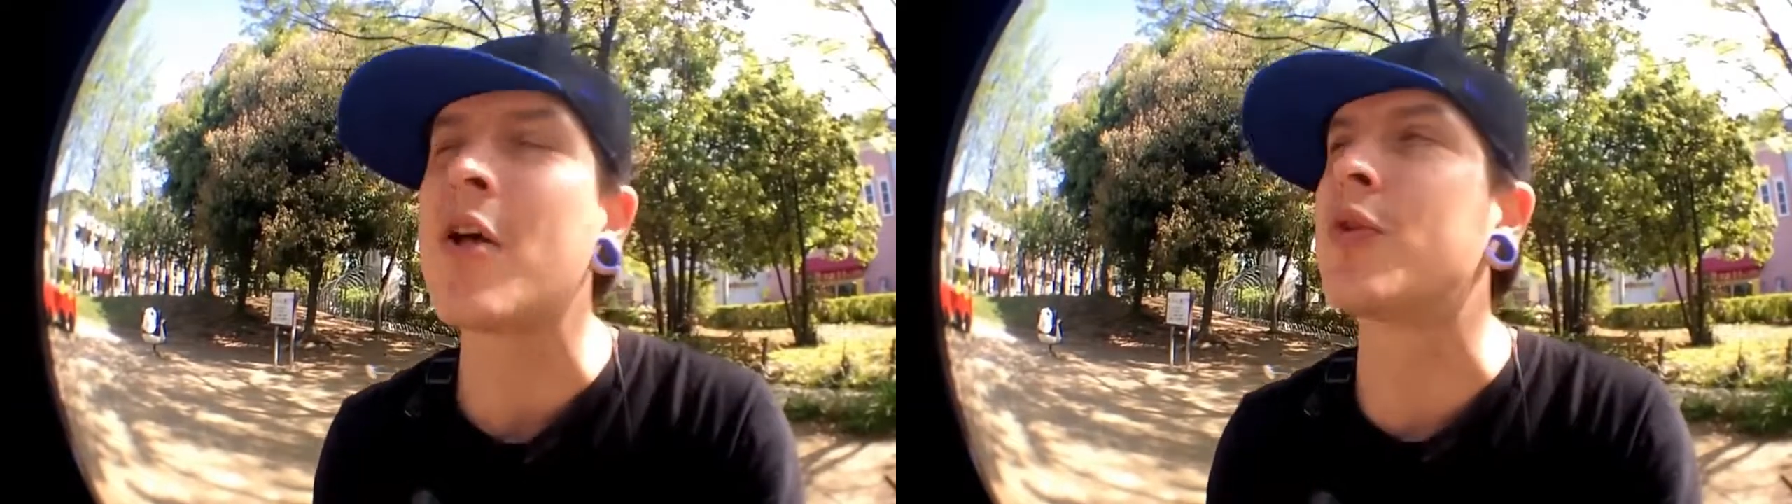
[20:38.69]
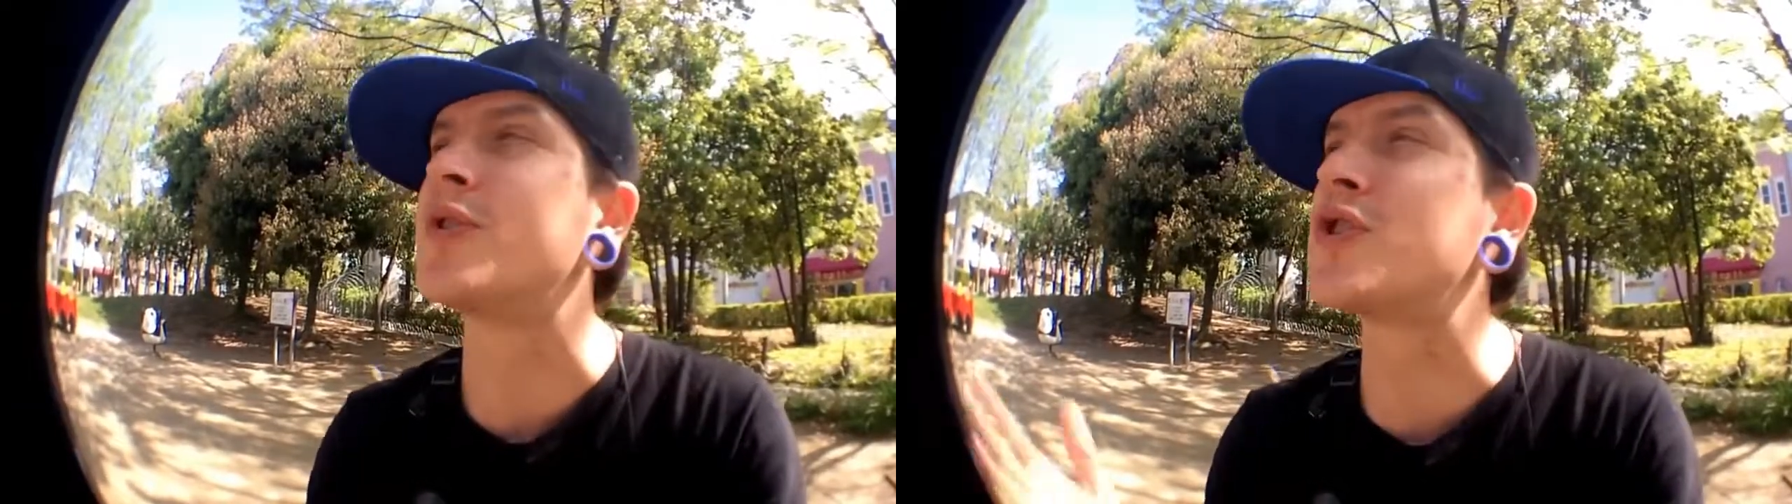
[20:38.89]

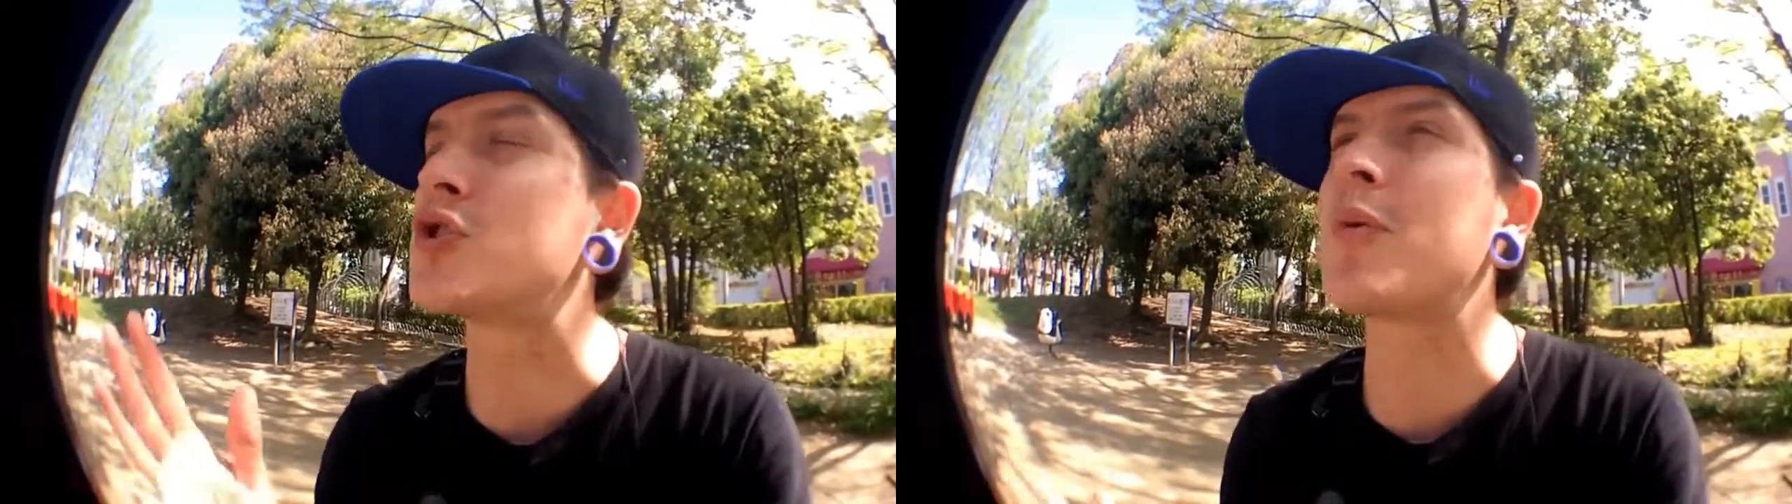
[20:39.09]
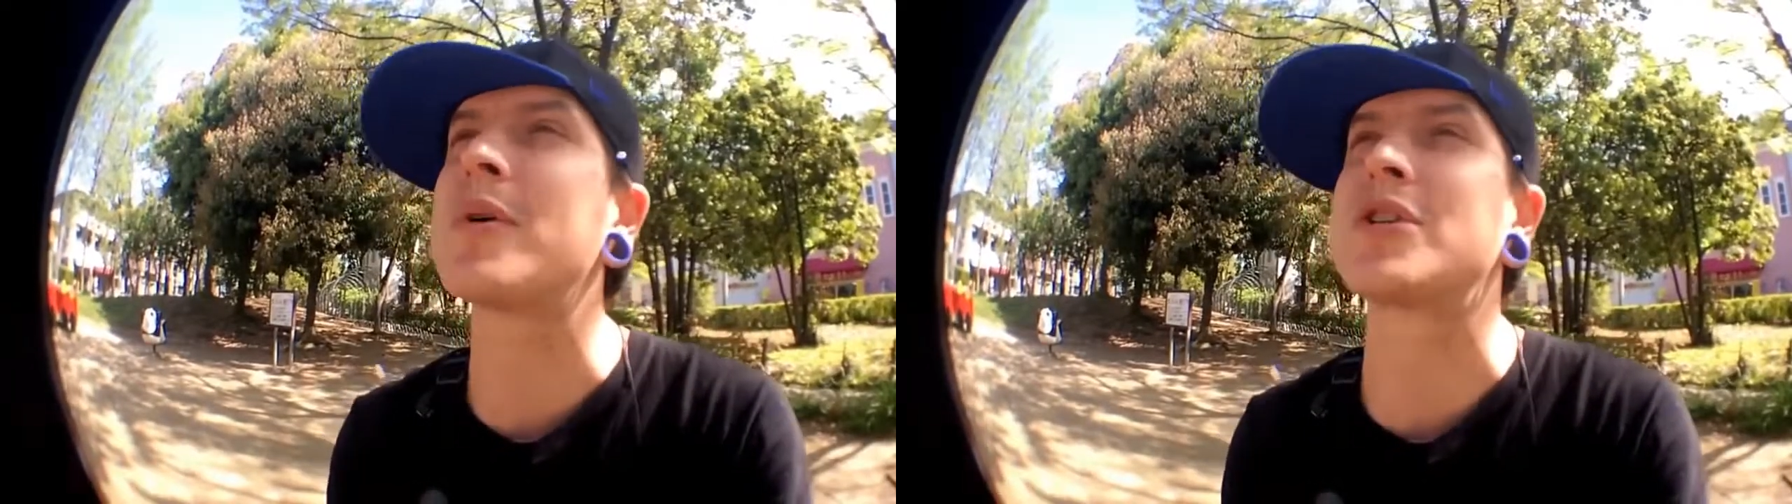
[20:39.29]
There's
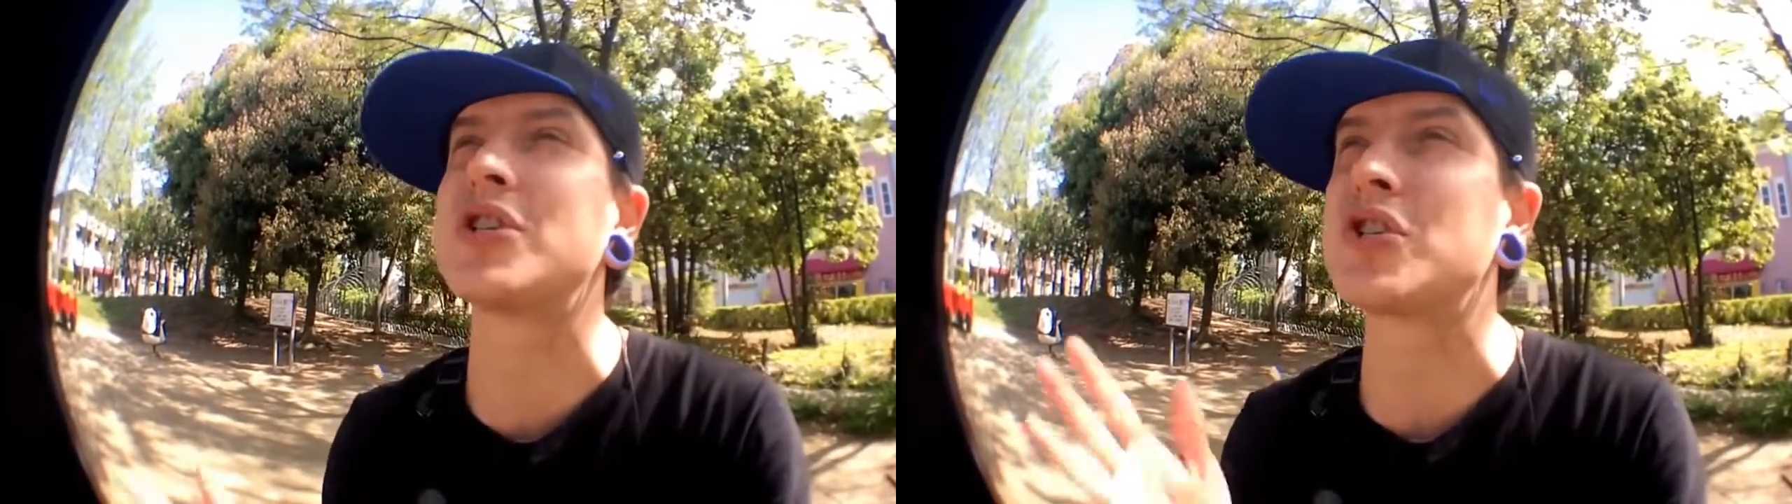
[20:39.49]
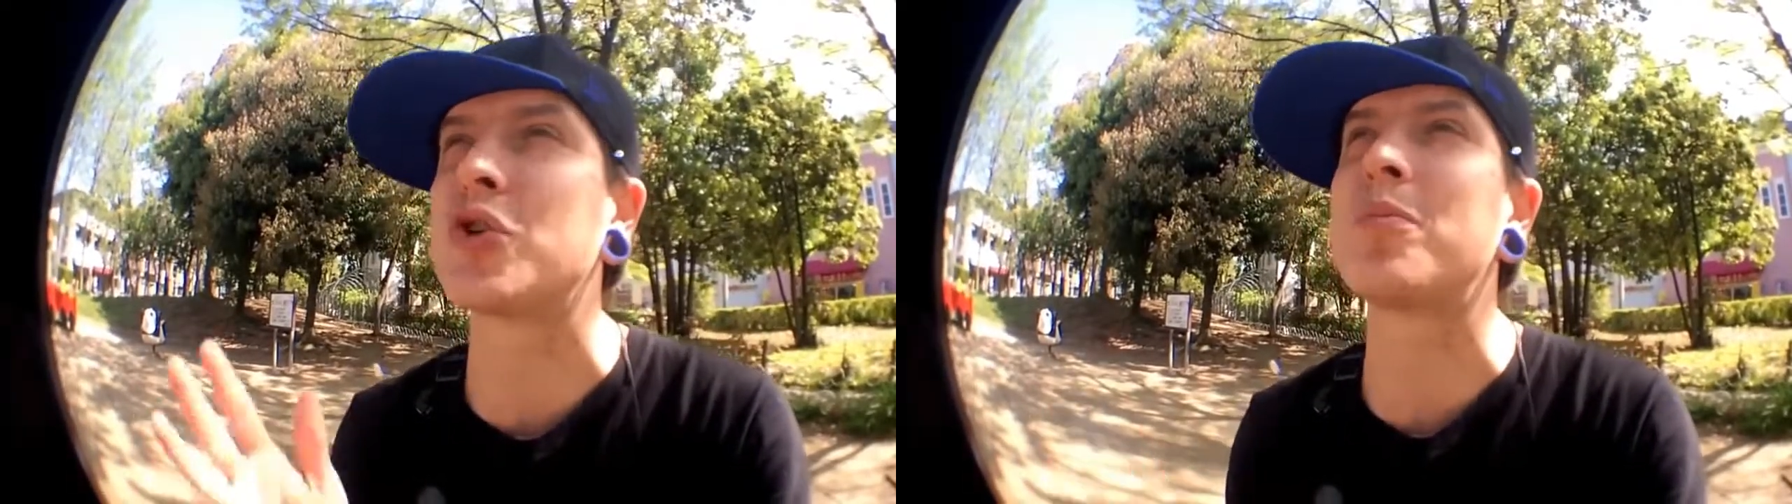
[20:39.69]
so
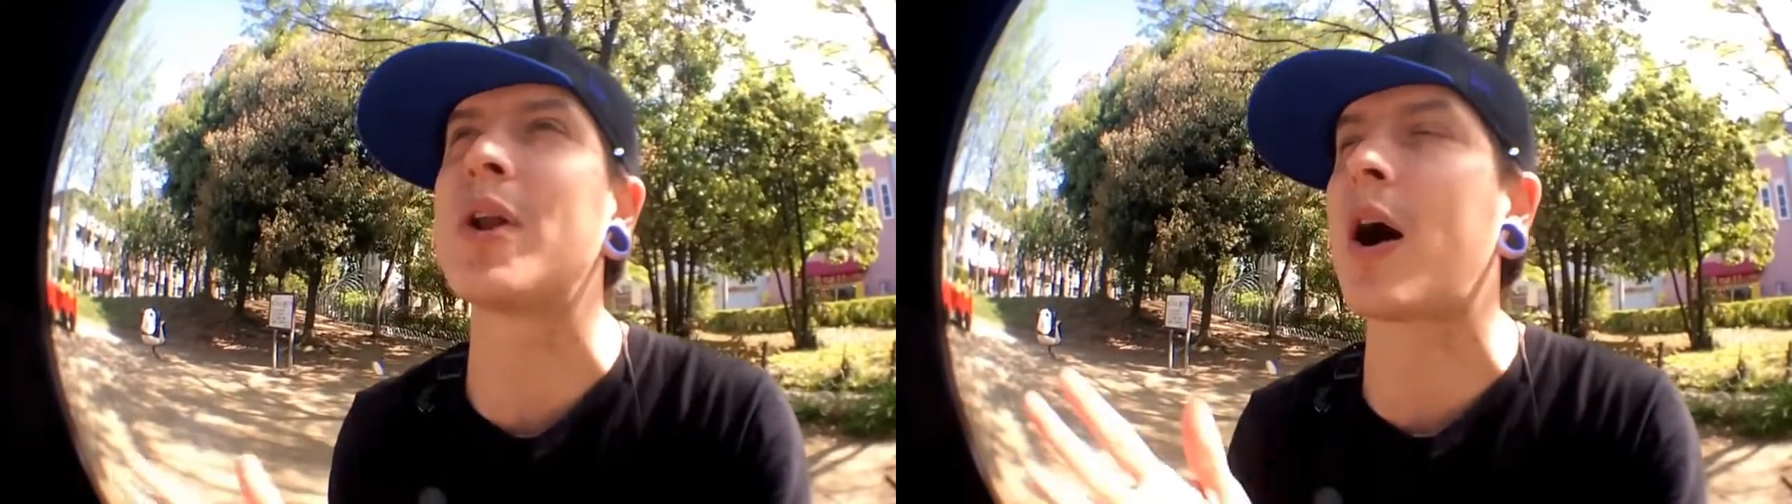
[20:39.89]
much stupid,